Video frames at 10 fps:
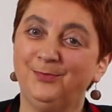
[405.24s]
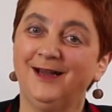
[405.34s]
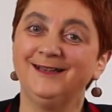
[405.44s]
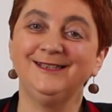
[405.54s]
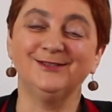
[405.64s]

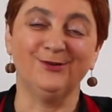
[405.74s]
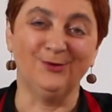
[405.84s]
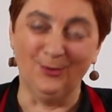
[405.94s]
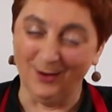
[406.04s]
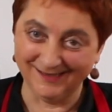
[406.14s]
part is
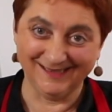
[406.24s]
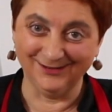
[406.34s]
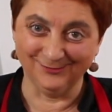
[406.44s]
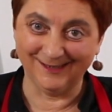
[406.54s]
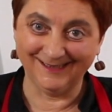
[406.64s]
always in
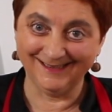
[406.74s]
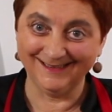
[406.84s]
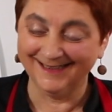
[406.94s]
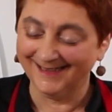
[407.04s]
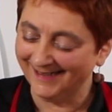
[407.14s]
the waiting,
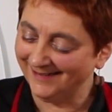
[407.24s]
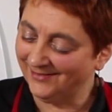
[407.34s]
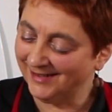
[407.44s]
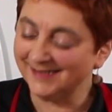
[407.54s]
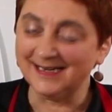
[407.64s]

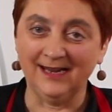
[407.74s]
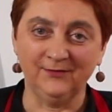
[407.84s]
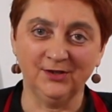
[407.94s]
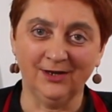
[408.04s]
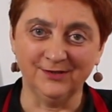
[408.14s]
and these now have
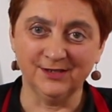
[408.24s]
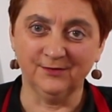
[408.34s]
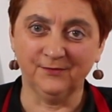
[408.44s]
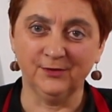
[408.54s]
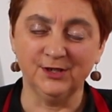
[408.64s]
to go into the
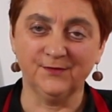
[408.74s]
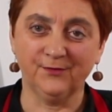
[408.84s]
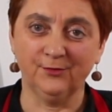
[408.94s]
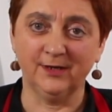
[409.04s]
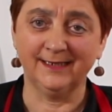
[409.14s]
fridge
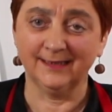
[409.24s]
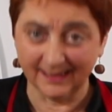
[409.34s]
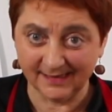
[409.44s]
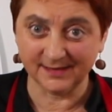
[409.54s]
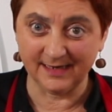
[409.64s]
for at
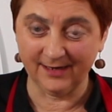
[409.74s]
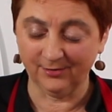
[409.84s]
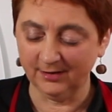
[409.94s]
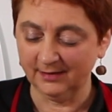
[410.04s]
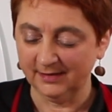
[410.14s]
least an
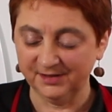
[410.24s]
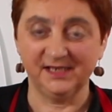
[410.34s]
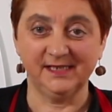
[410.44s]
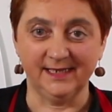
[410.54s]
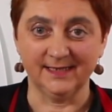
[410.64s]
hour to
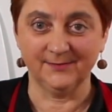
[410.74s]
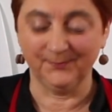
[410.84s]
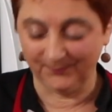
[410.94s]
set.